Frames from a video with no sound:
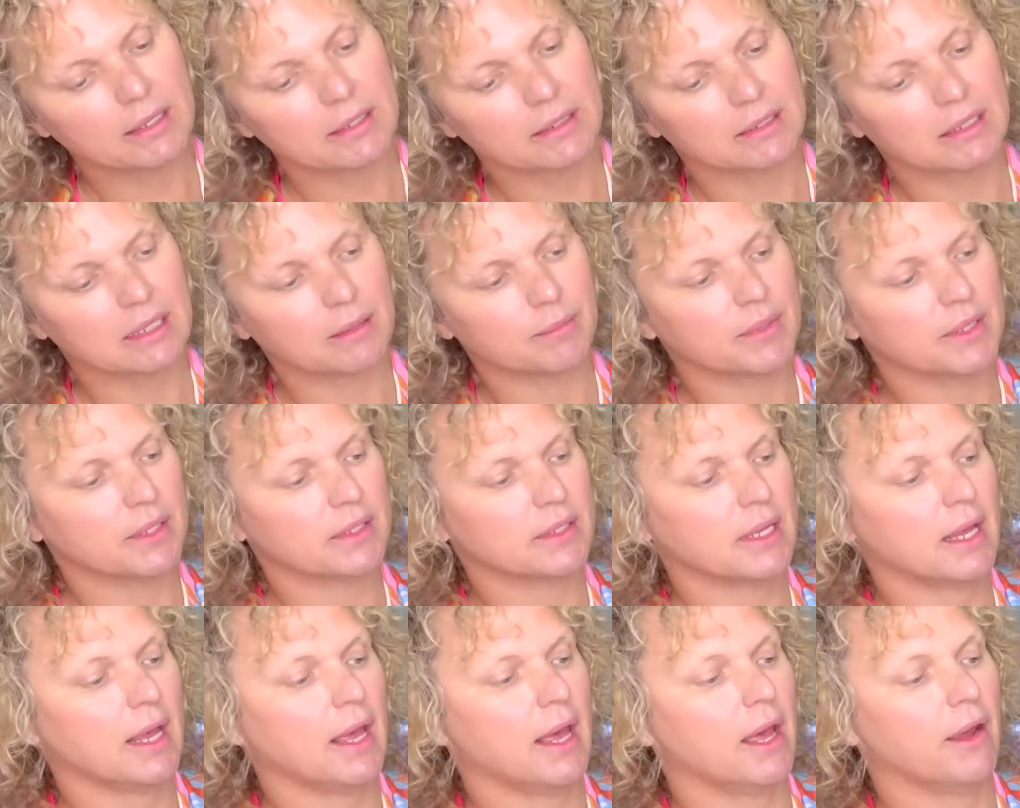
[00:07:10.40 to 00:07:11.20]
some of this
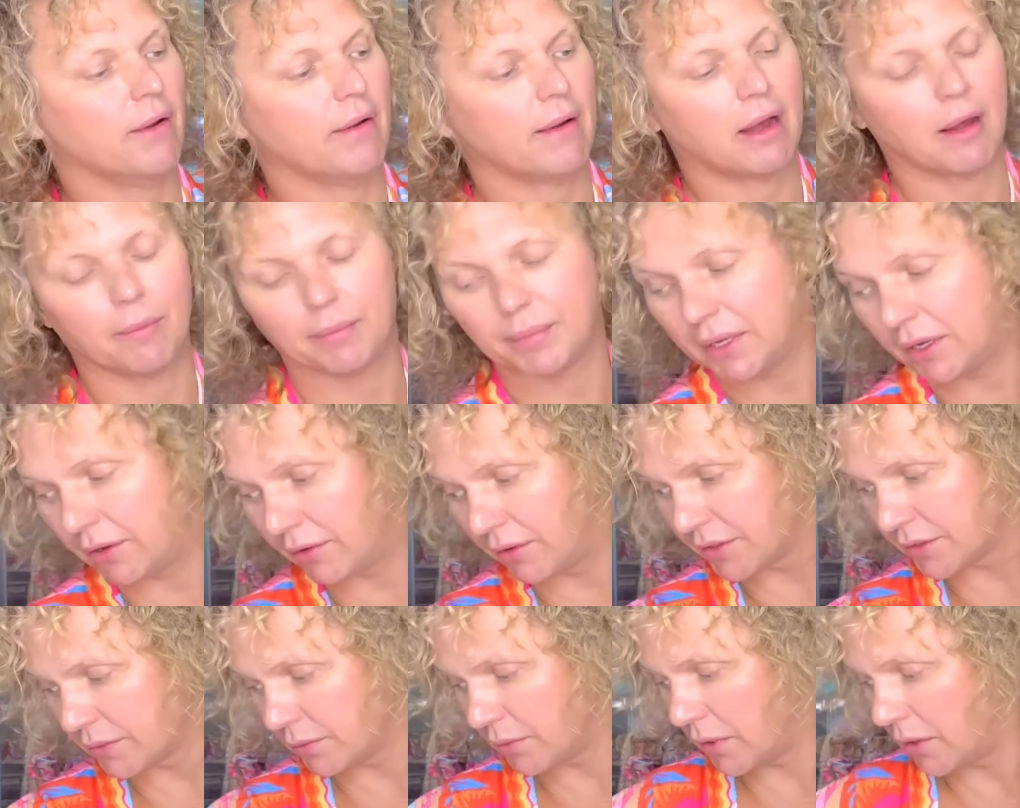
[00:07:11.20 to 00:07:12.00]
hair up here
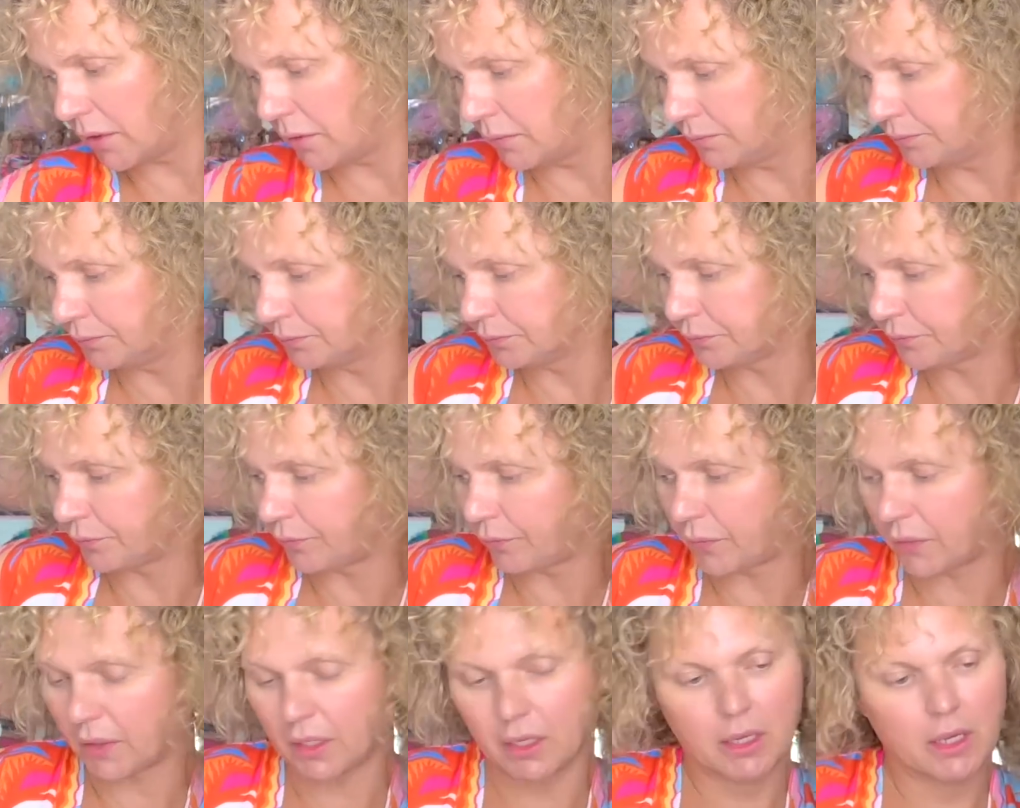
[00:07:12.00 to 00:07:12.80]
as well?
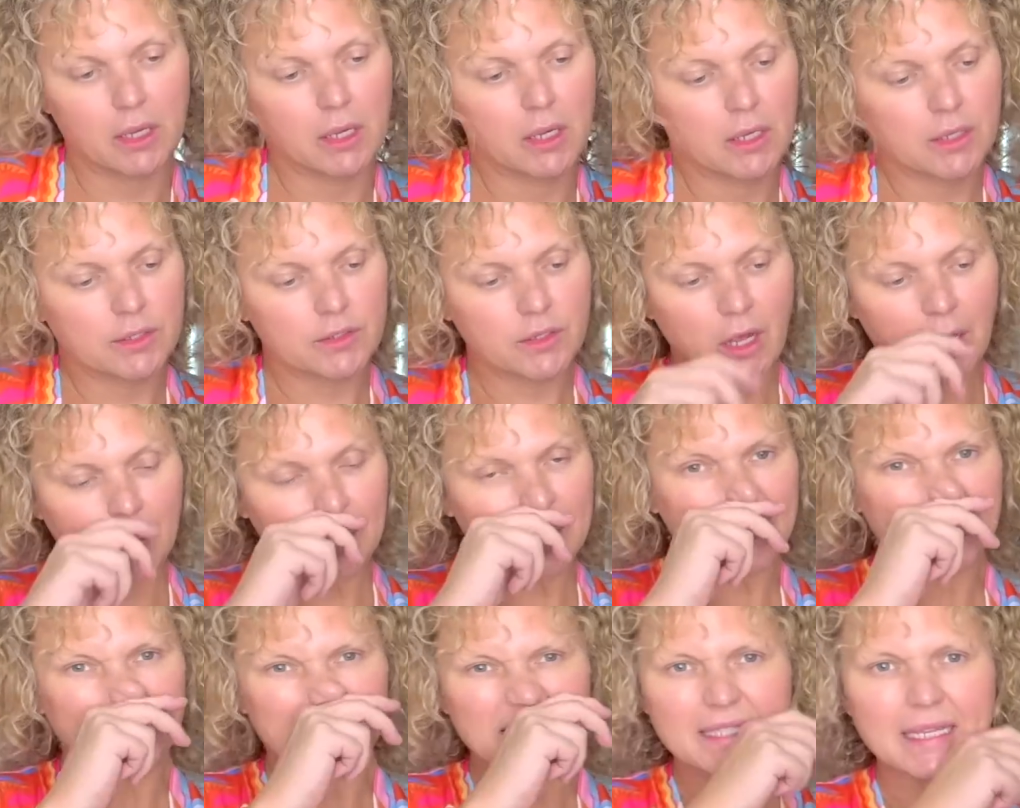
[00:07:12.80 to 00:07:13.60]
So I'm
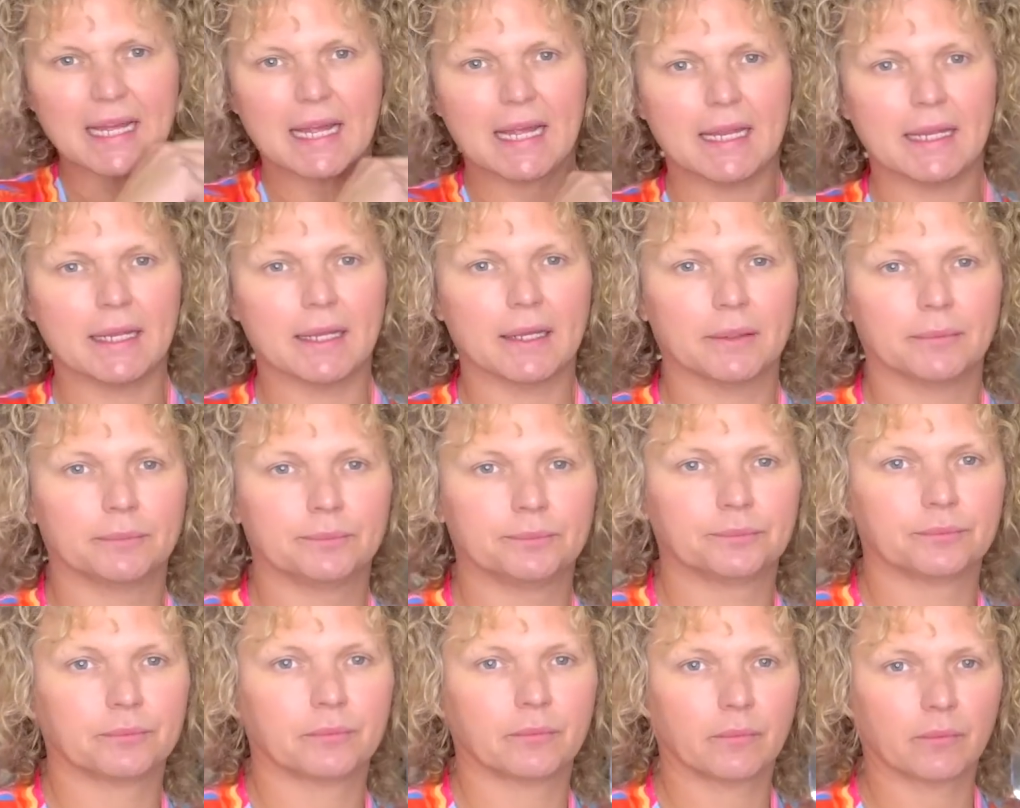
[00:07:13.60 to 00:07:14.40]
just going to take
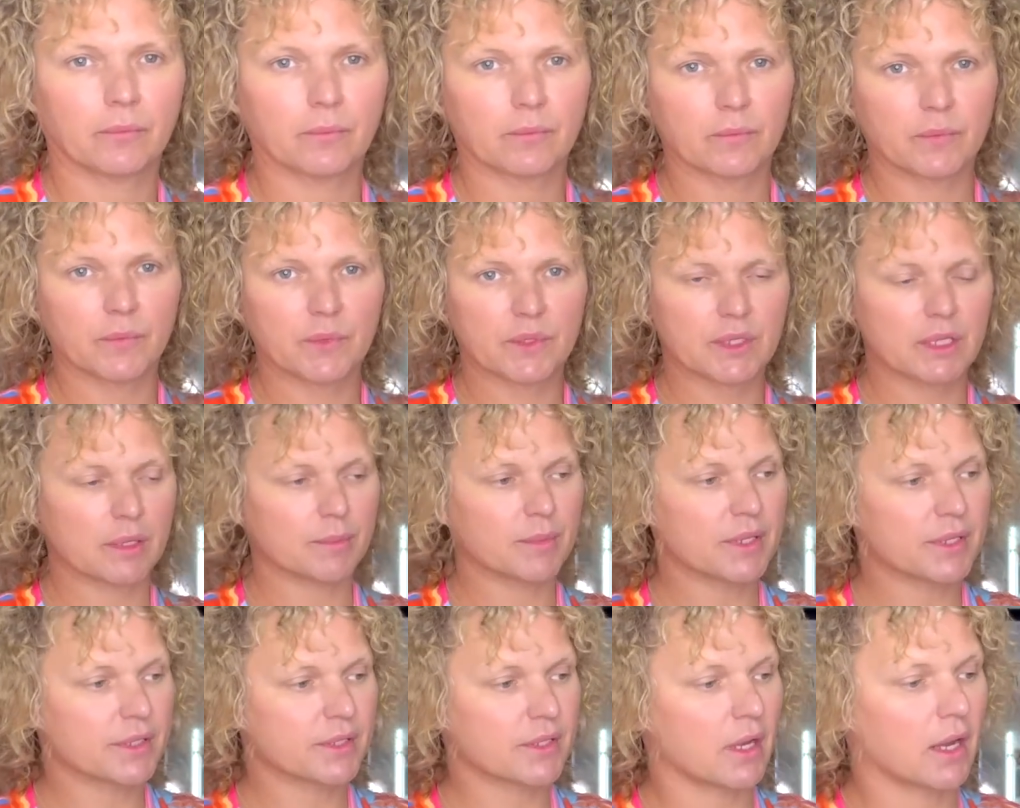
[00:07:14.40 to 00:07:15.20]
some of
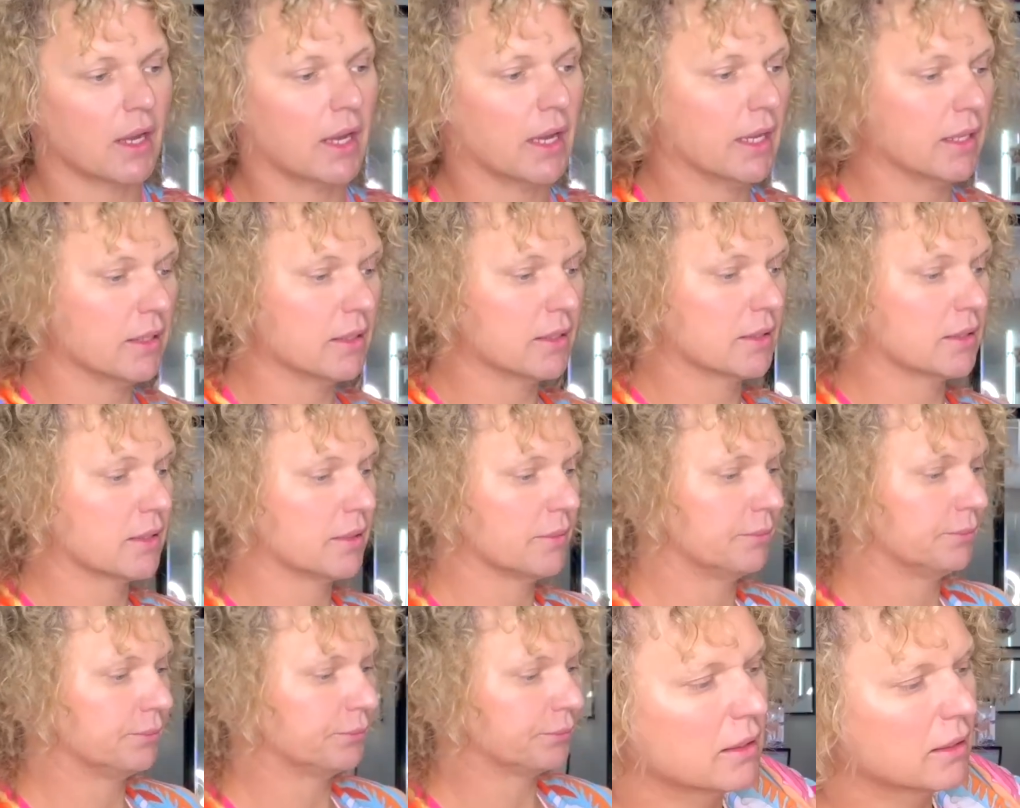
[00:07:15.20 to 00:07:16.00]
the sides,
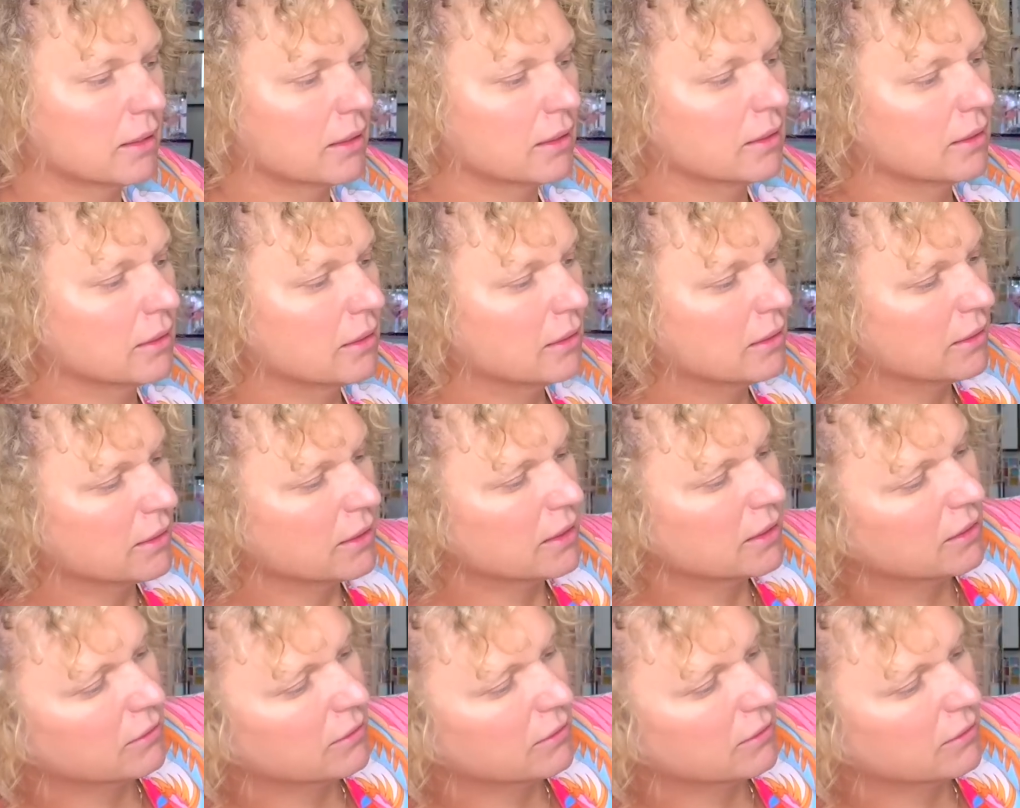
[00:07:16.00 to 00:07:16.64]
just